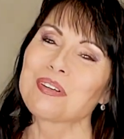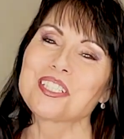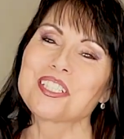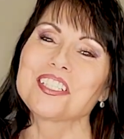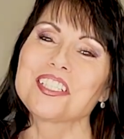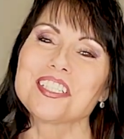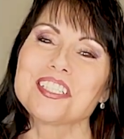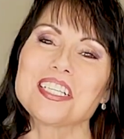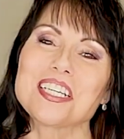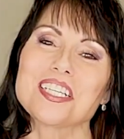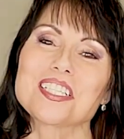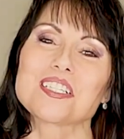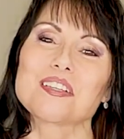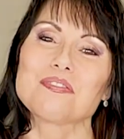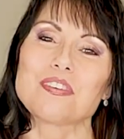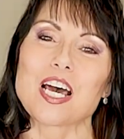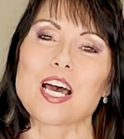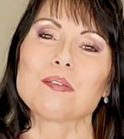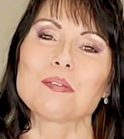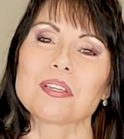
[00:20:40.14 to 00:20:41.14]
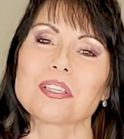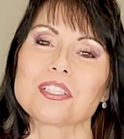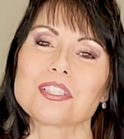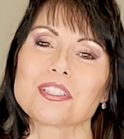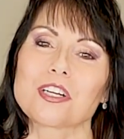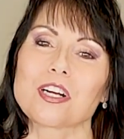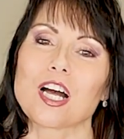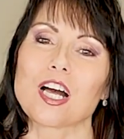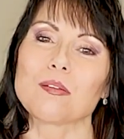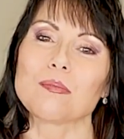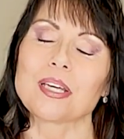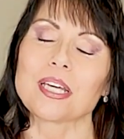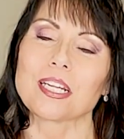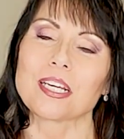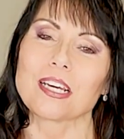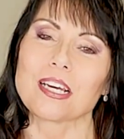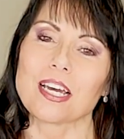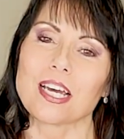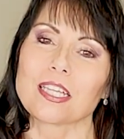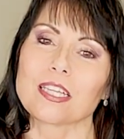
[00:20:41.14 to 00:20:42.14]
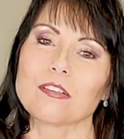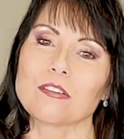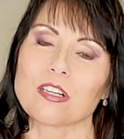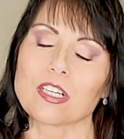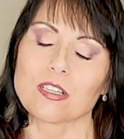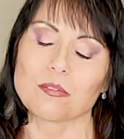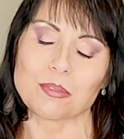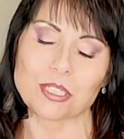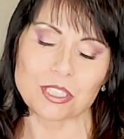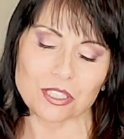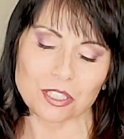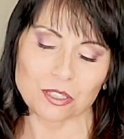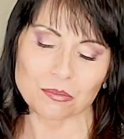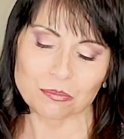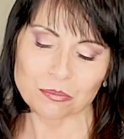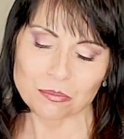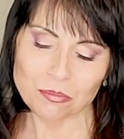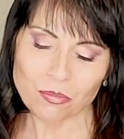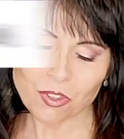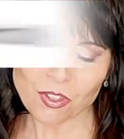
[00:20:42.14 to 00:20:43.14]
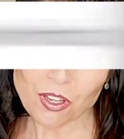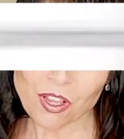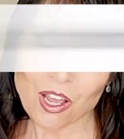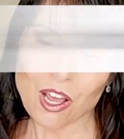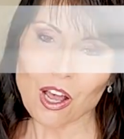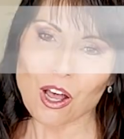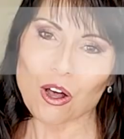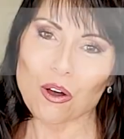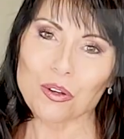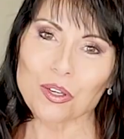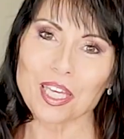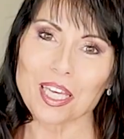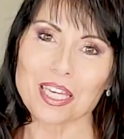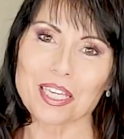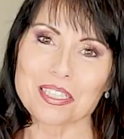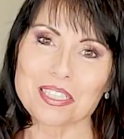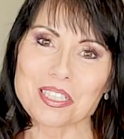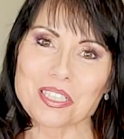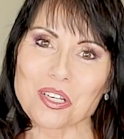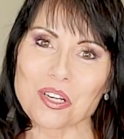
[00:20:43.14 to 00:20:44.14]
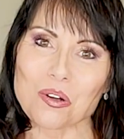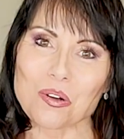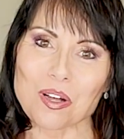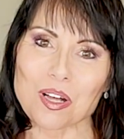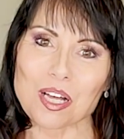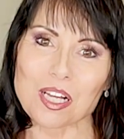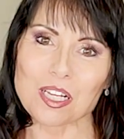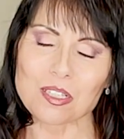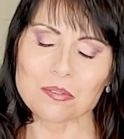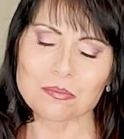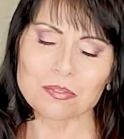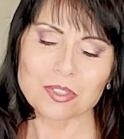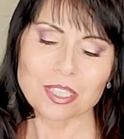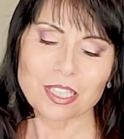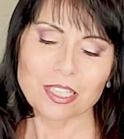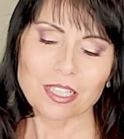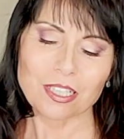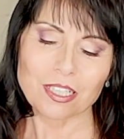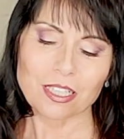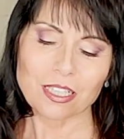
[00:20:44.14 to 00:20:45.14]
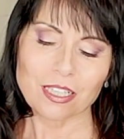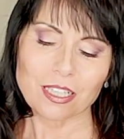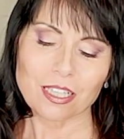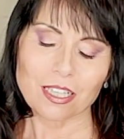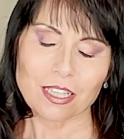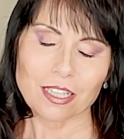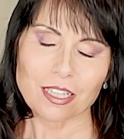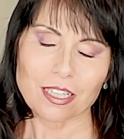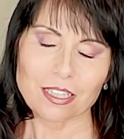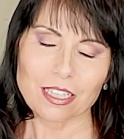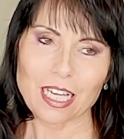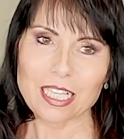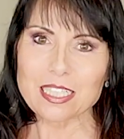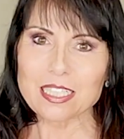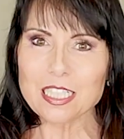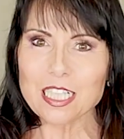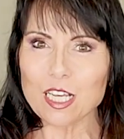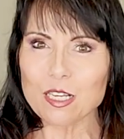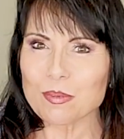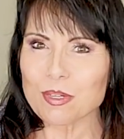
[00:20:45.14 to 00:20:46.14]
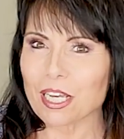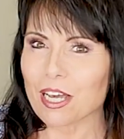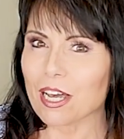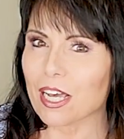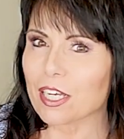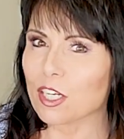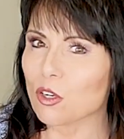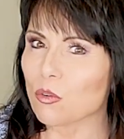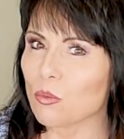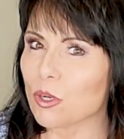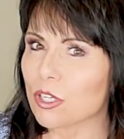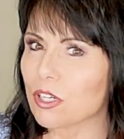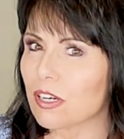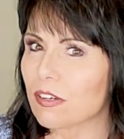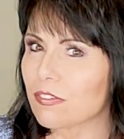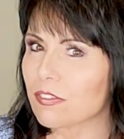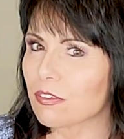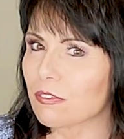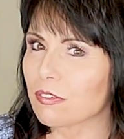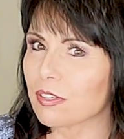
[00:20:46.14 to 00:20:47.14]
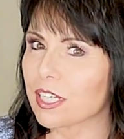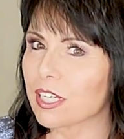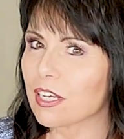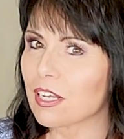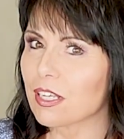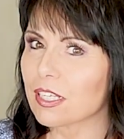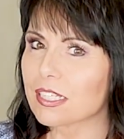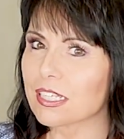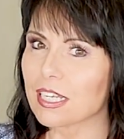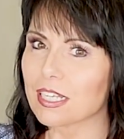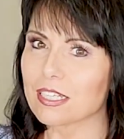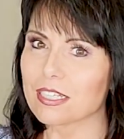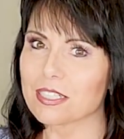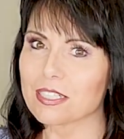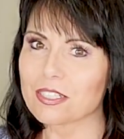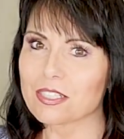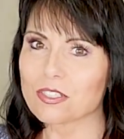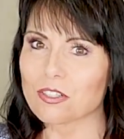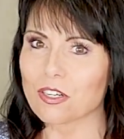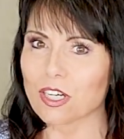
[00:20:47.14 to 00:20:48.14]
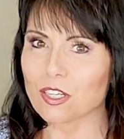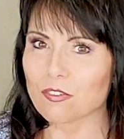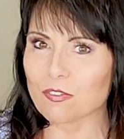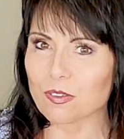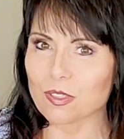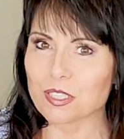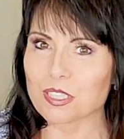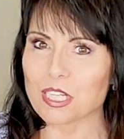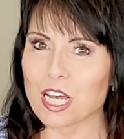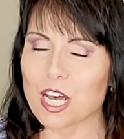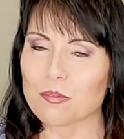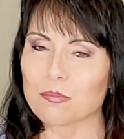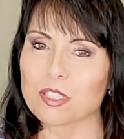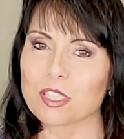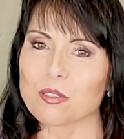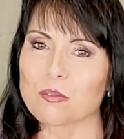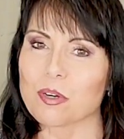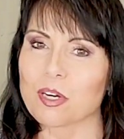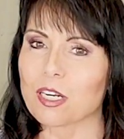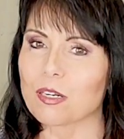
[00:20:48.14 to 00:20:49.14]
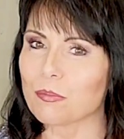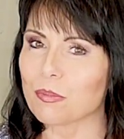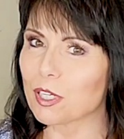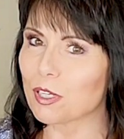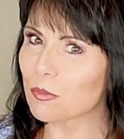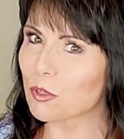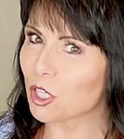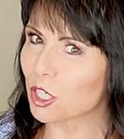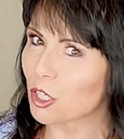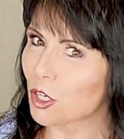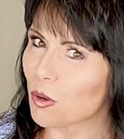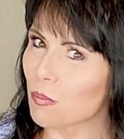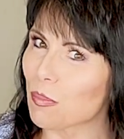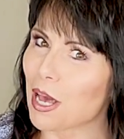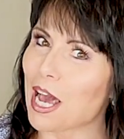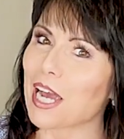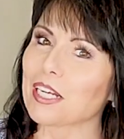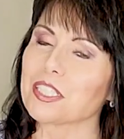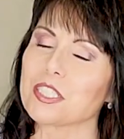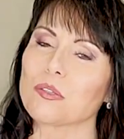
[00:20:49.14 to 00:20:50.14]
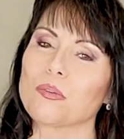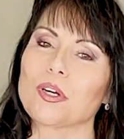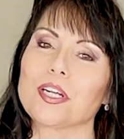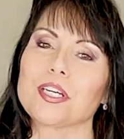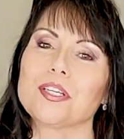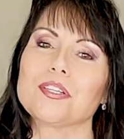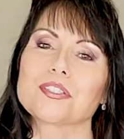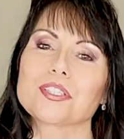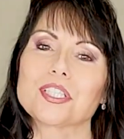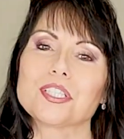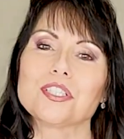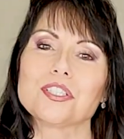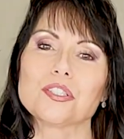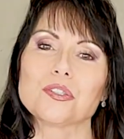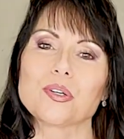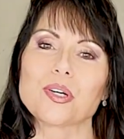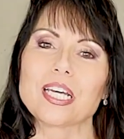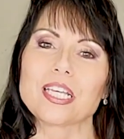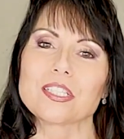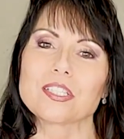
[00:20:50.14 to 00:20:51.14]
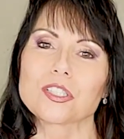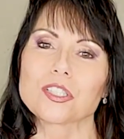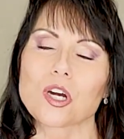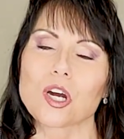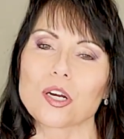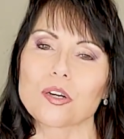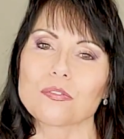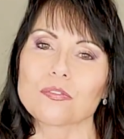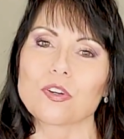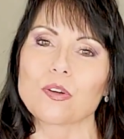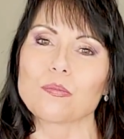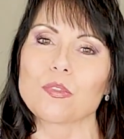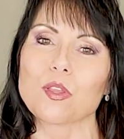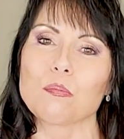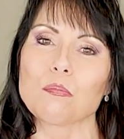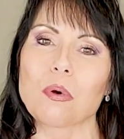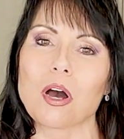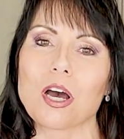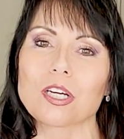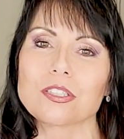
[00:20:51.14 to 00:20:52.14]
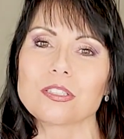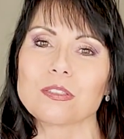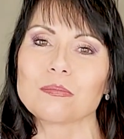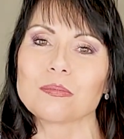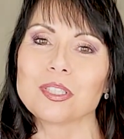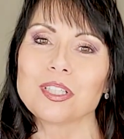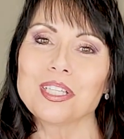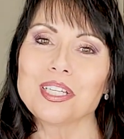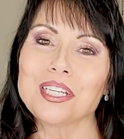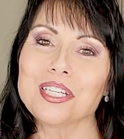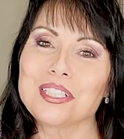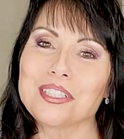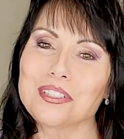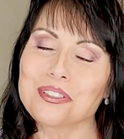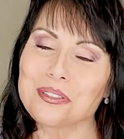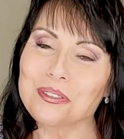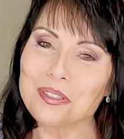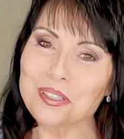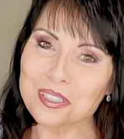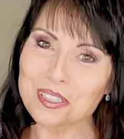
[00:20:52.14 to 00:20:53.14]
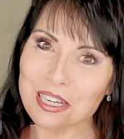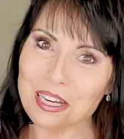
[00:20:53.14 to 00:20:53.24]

but she does a fabulous job and I highly recommend her. Okay, so um, Last time I kind of went off the rails and started from the top to the bottom, but I'm gonna go back to what I usually do and start from the bottom to the